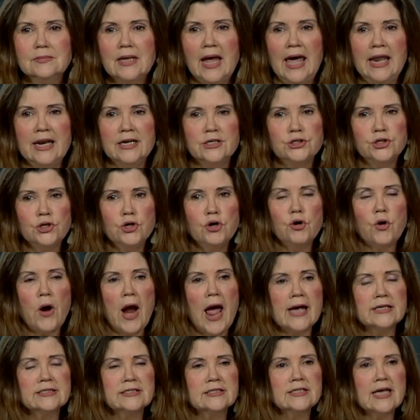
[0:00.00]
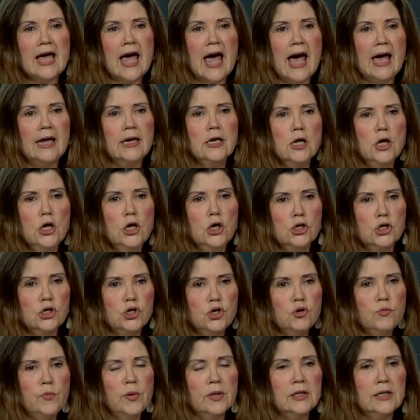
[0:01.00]
And as you grasp that,
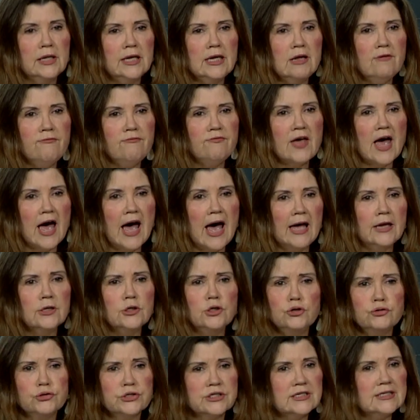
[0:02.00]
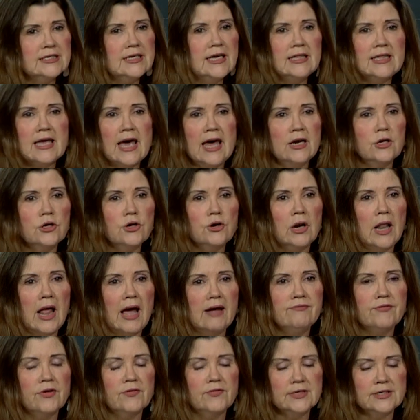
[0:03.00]
you believe that, you see that in your
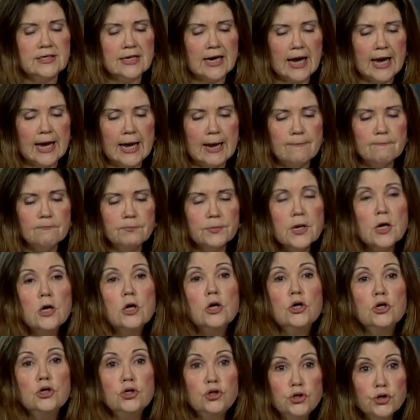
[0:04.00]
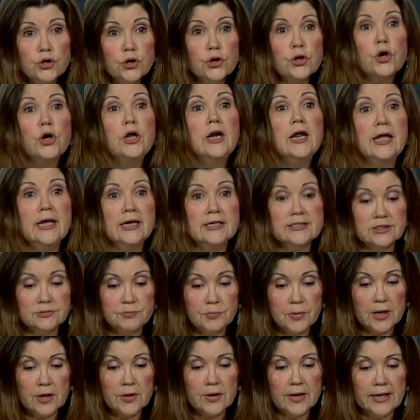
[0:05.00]
life every day, you're going to
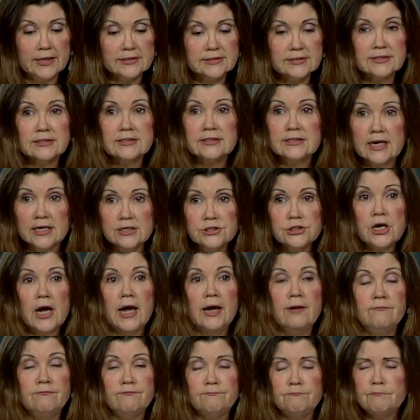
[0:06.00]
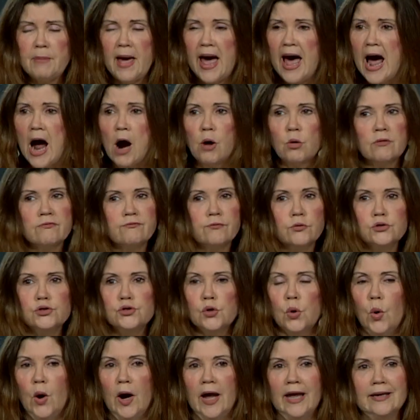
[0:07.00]
experience such a powerful
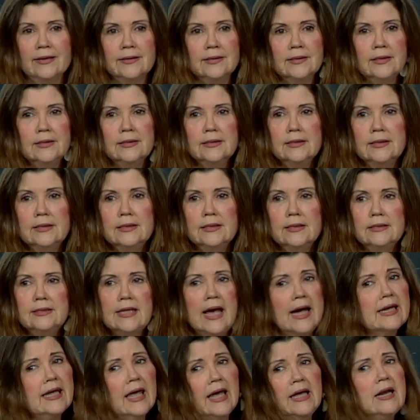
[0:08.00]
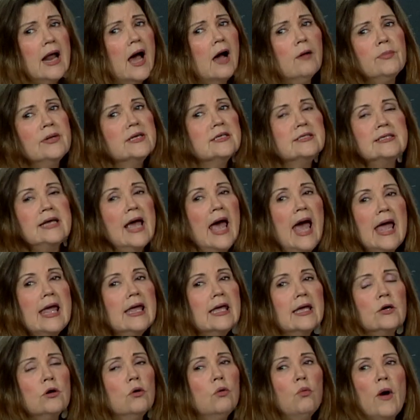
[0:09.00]
joy that cannot be
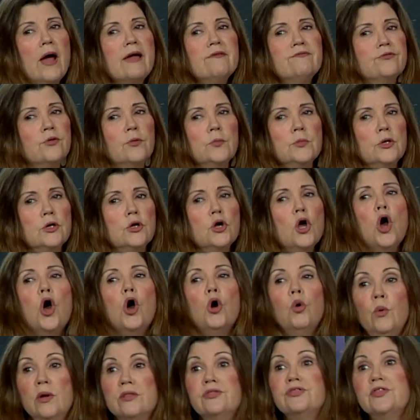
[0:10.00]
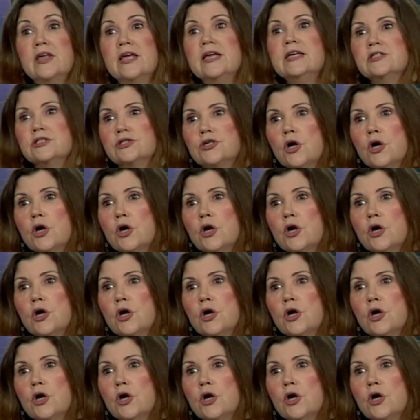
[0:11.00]
taken away from you when things